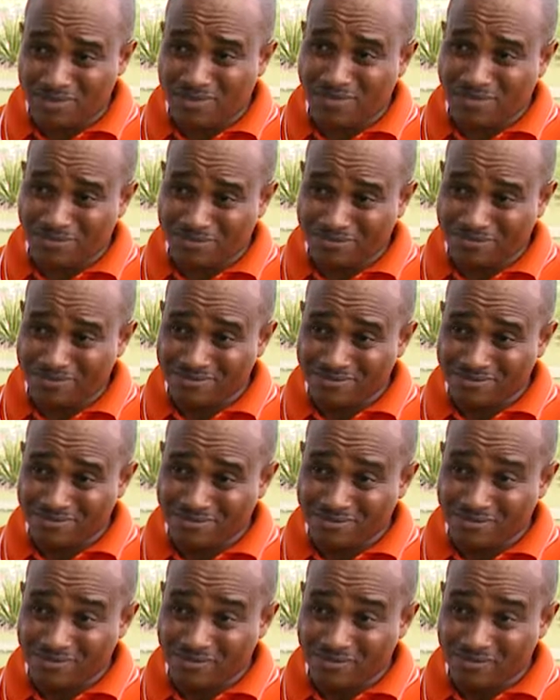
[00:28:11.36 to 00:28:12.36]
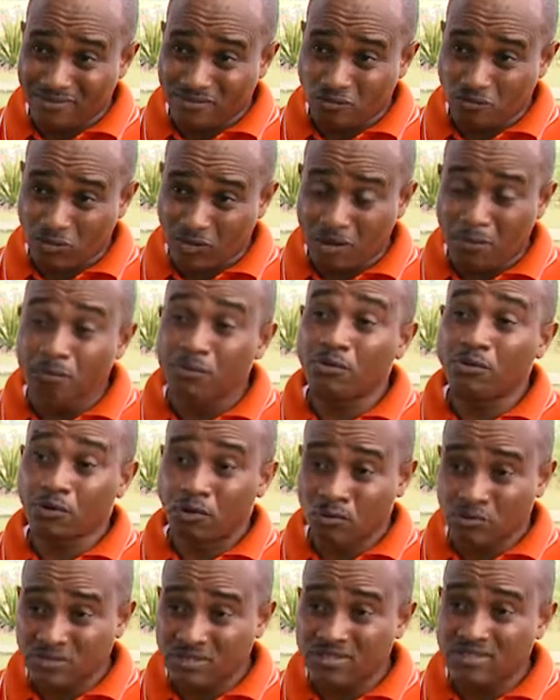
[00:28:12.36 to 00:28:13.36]
you know. We are
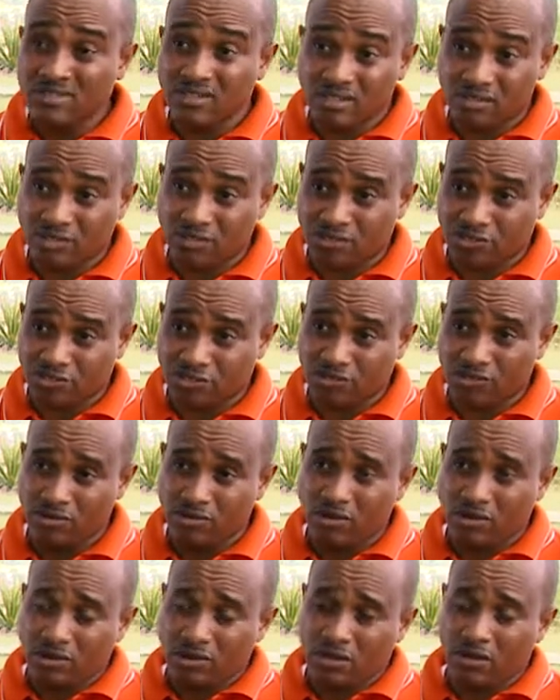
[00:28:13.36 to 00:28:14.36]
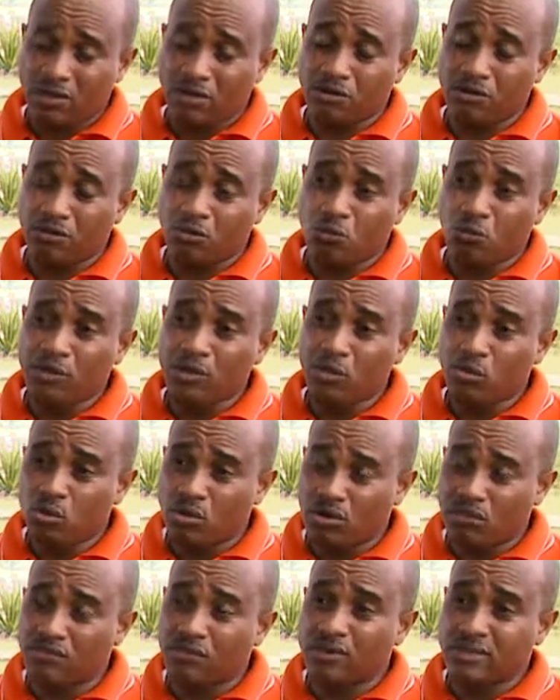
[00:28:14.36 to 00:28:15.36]
proud to say such. And we
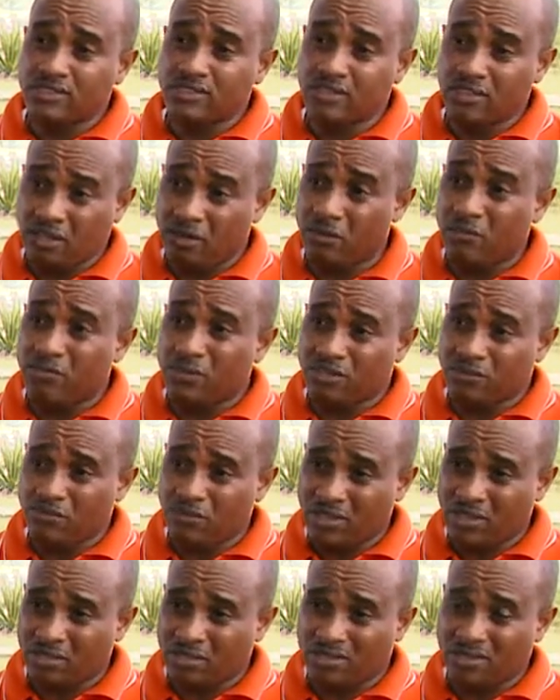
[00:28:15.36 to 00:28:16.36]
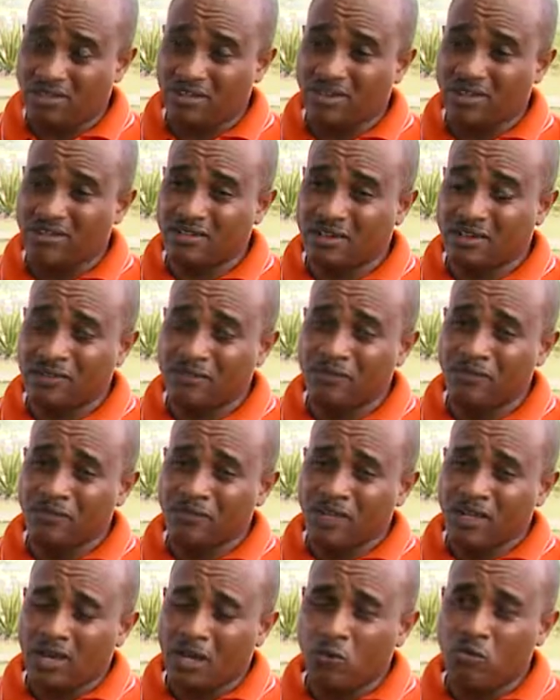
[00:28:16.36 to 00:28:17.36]
would have gotten the commitment, and
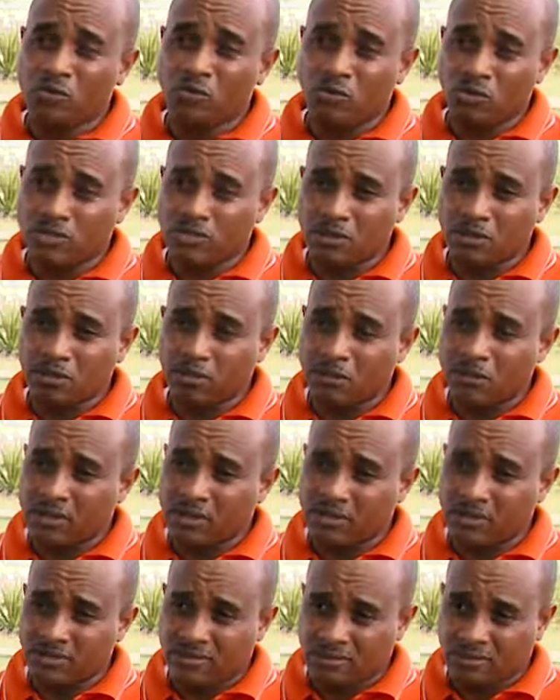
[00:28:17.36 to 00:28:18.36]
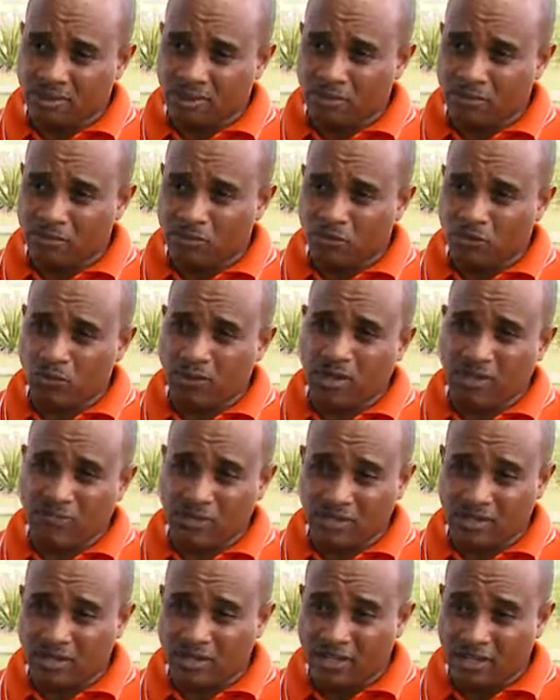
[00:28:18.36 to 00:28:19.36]
I wouldn't want to publicly say it, but we have
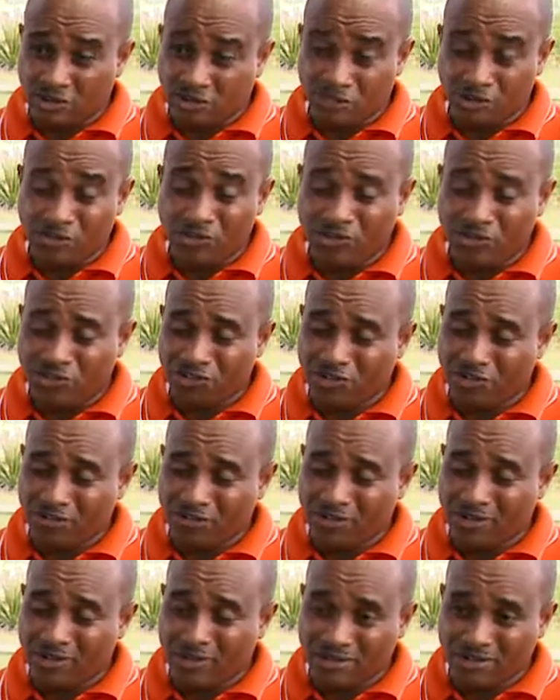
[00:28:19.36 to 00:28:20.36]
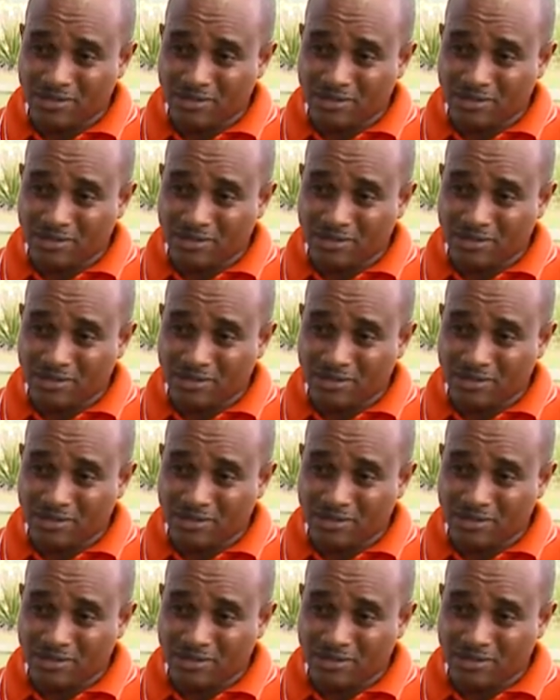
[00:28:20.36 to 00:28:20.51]
an election machinery that